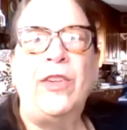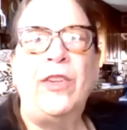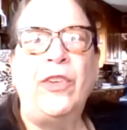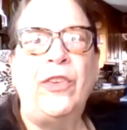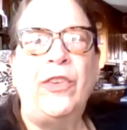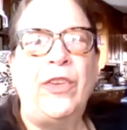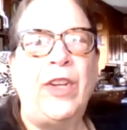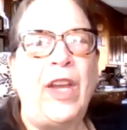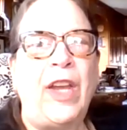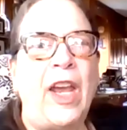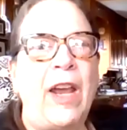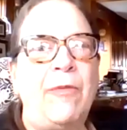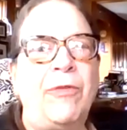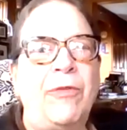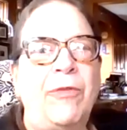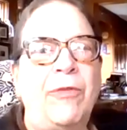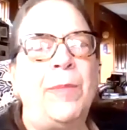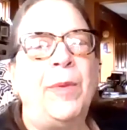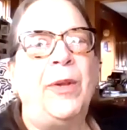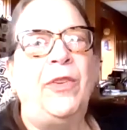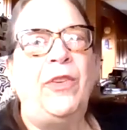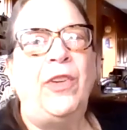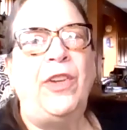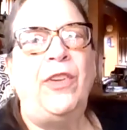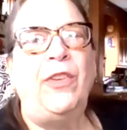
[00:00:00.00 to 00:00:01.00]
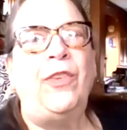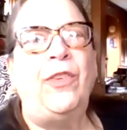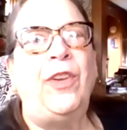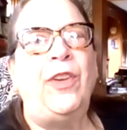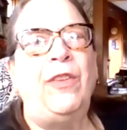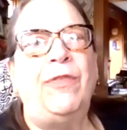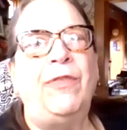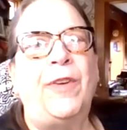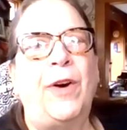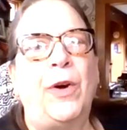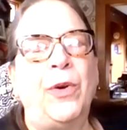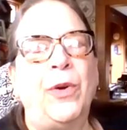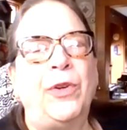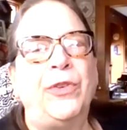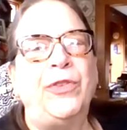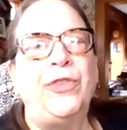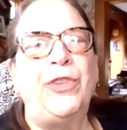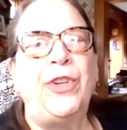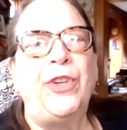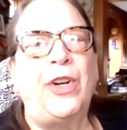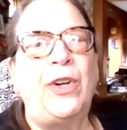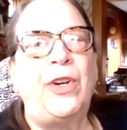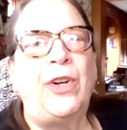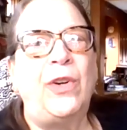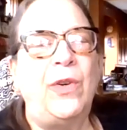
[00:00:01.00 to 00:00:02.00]
i just came from the dc photo
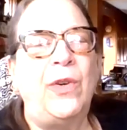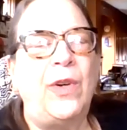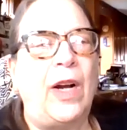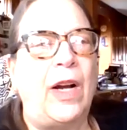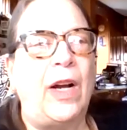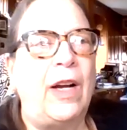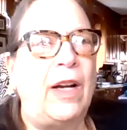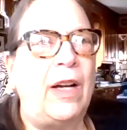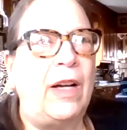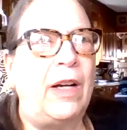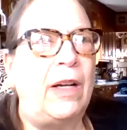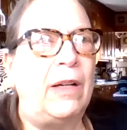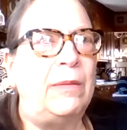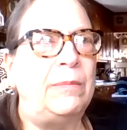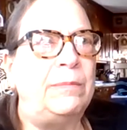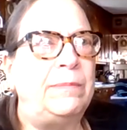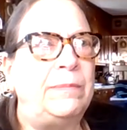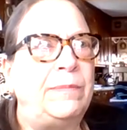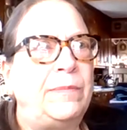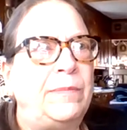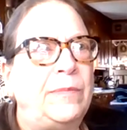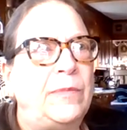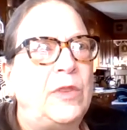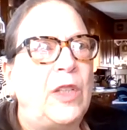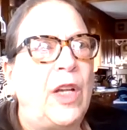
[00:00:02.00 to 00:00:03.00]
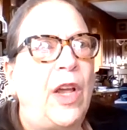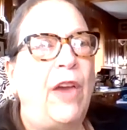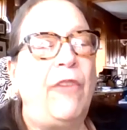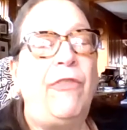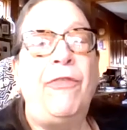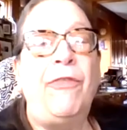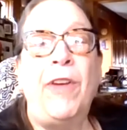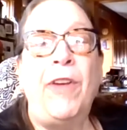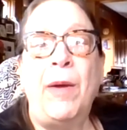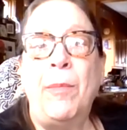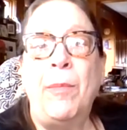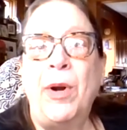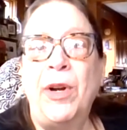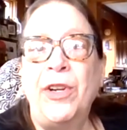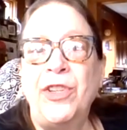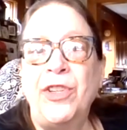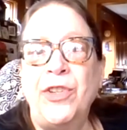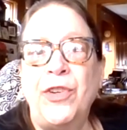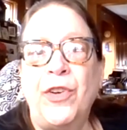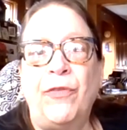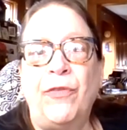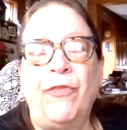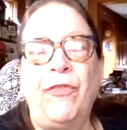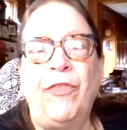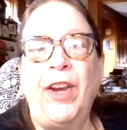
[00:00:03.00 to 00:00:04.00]
show um ephemera
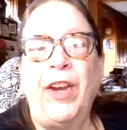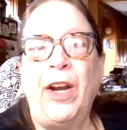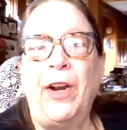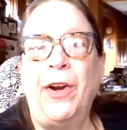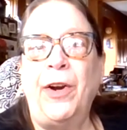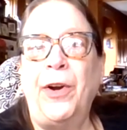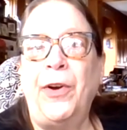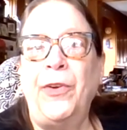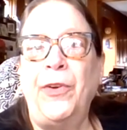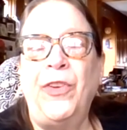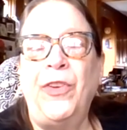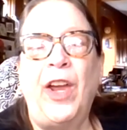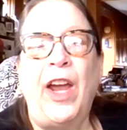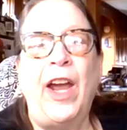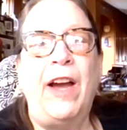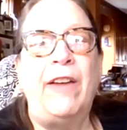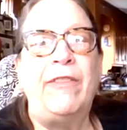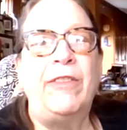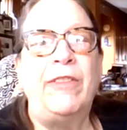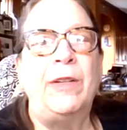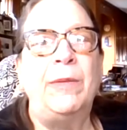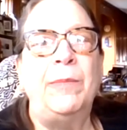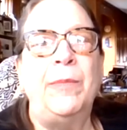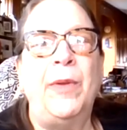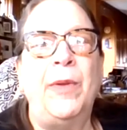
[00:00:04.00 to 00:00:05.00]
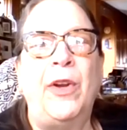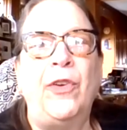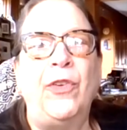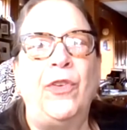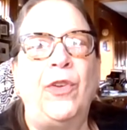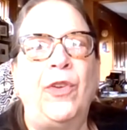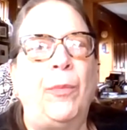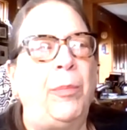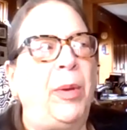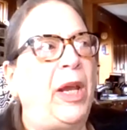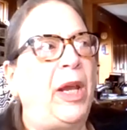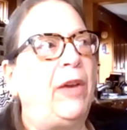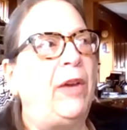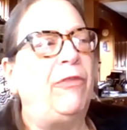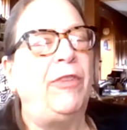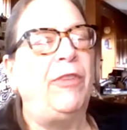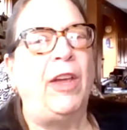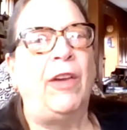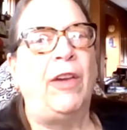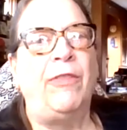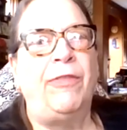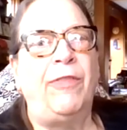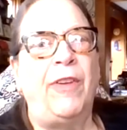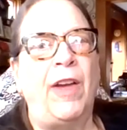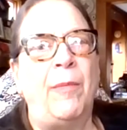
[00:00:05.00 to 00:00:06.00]
fairs have them there's a big
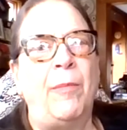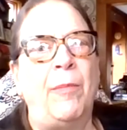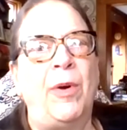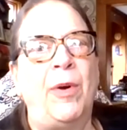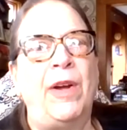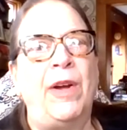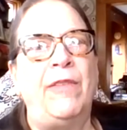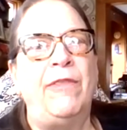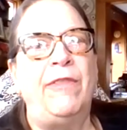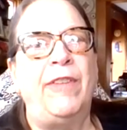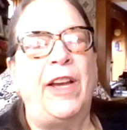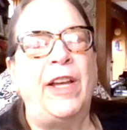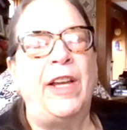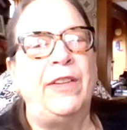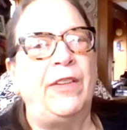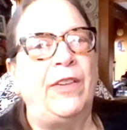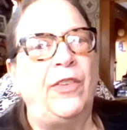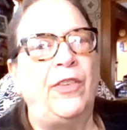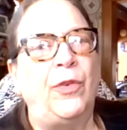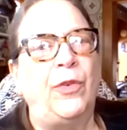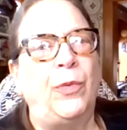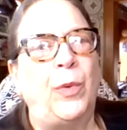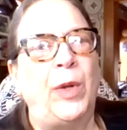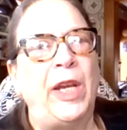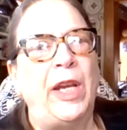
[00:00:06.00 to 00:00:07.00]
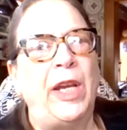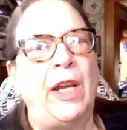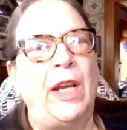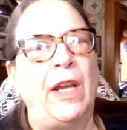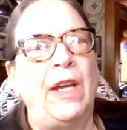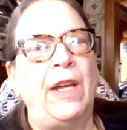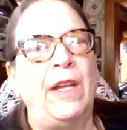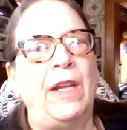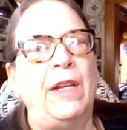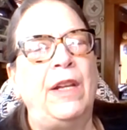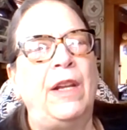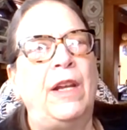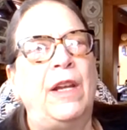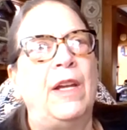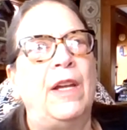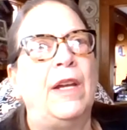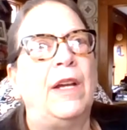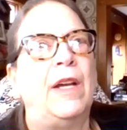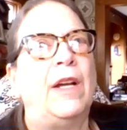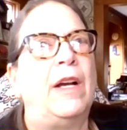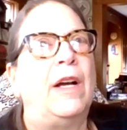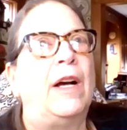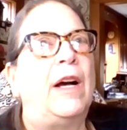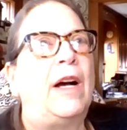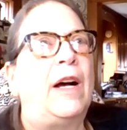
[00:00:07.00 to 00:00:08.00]
ephemera event this weekend
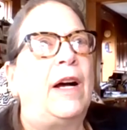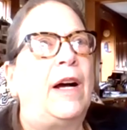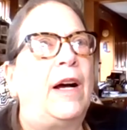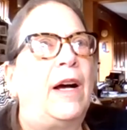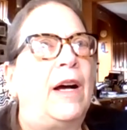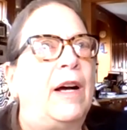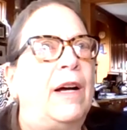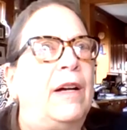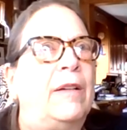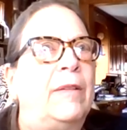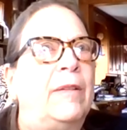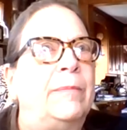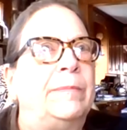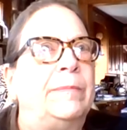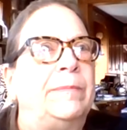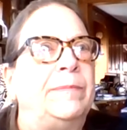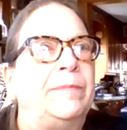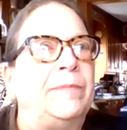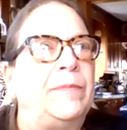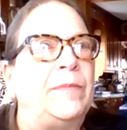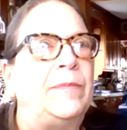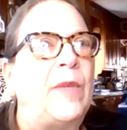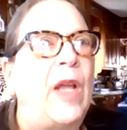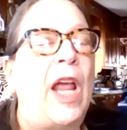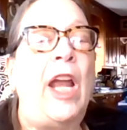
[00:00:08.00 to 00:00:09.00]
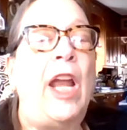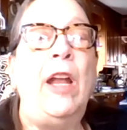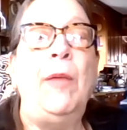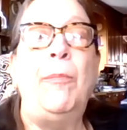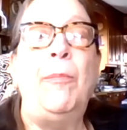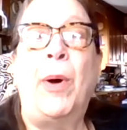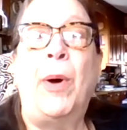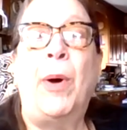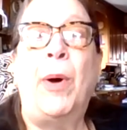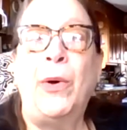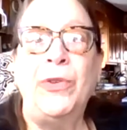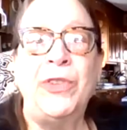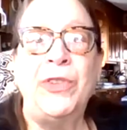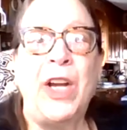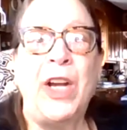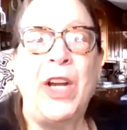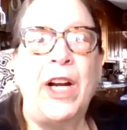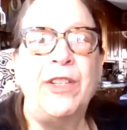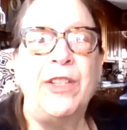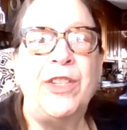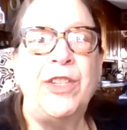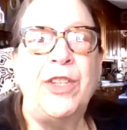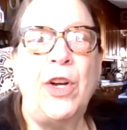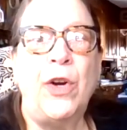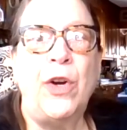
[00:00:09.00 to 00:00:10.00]
um any
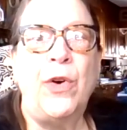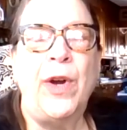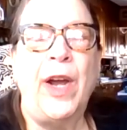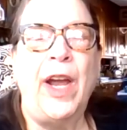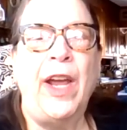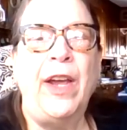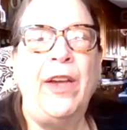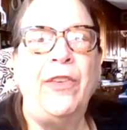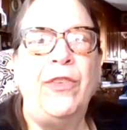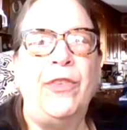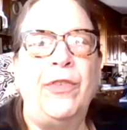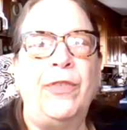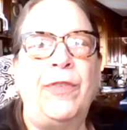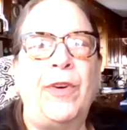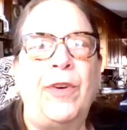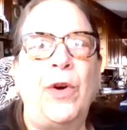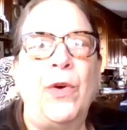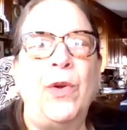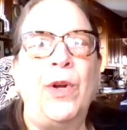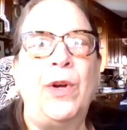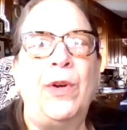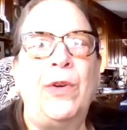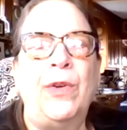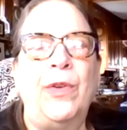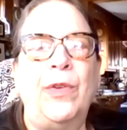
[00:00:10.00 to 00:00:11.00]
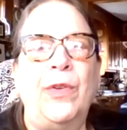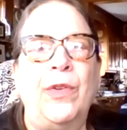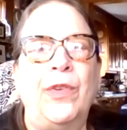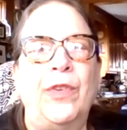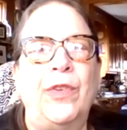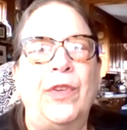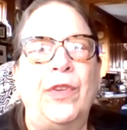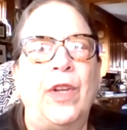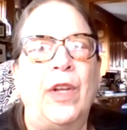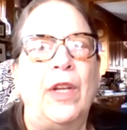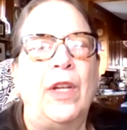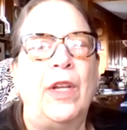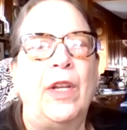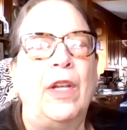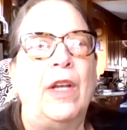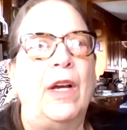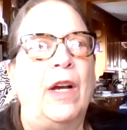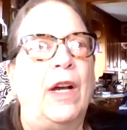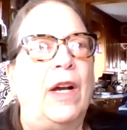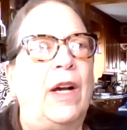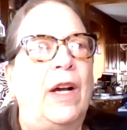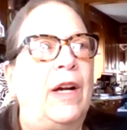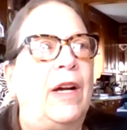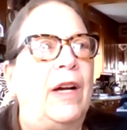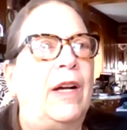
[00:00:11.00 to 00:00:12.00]
postcard show has photos
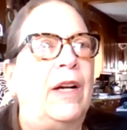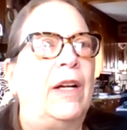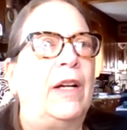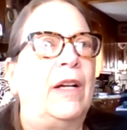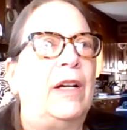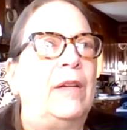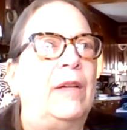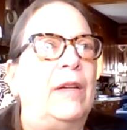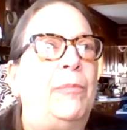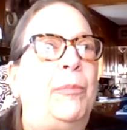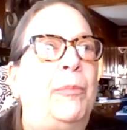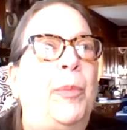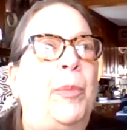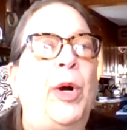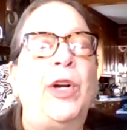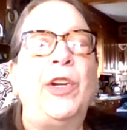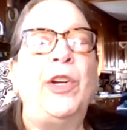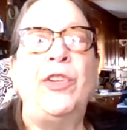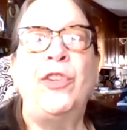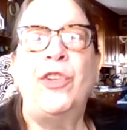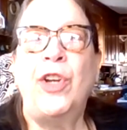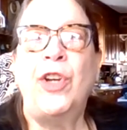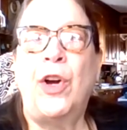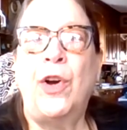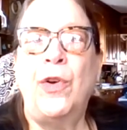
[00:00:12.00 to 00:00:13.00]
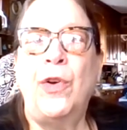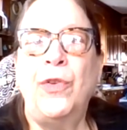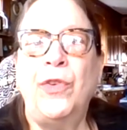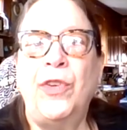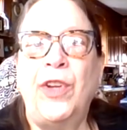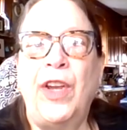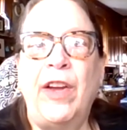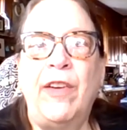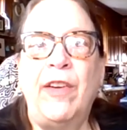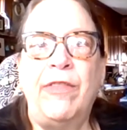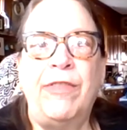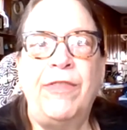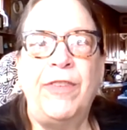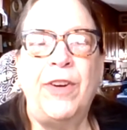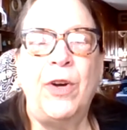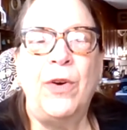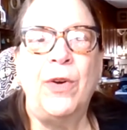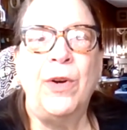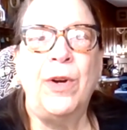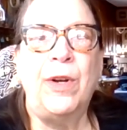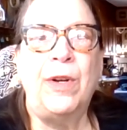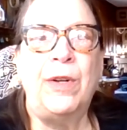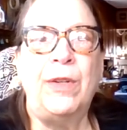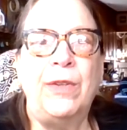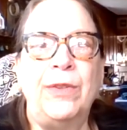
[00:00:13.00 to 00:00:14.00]
uh book shows have
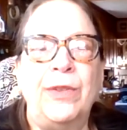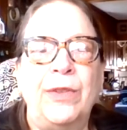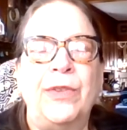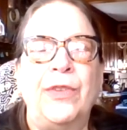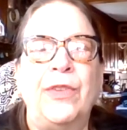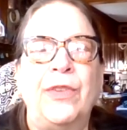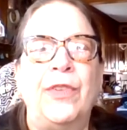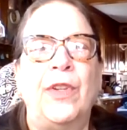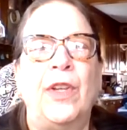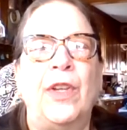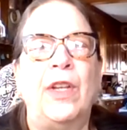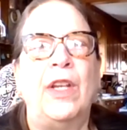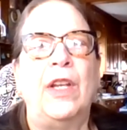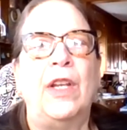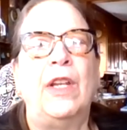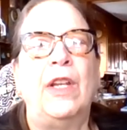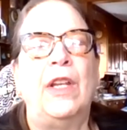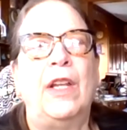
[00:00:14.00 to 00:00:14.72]
photos